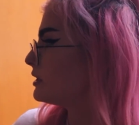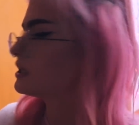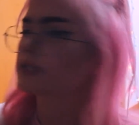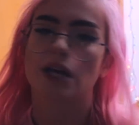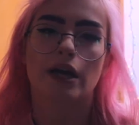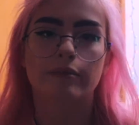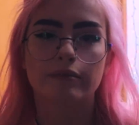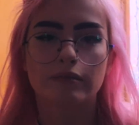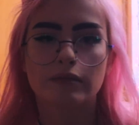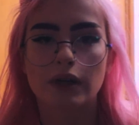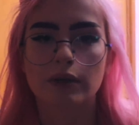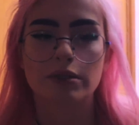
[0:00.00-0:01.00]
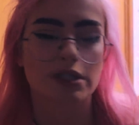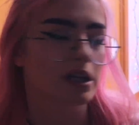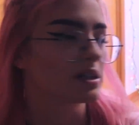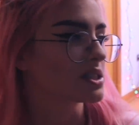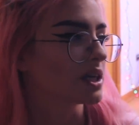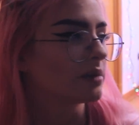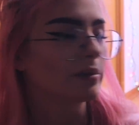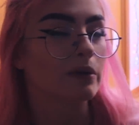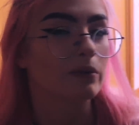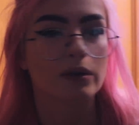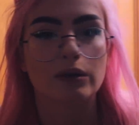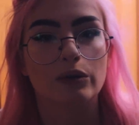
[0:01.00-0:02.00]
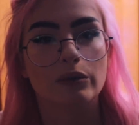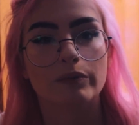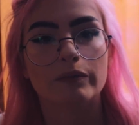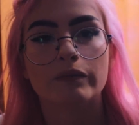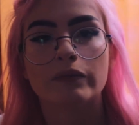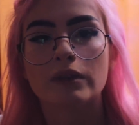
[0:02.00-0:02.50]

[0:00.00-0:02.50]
Because I'm just outside of my room.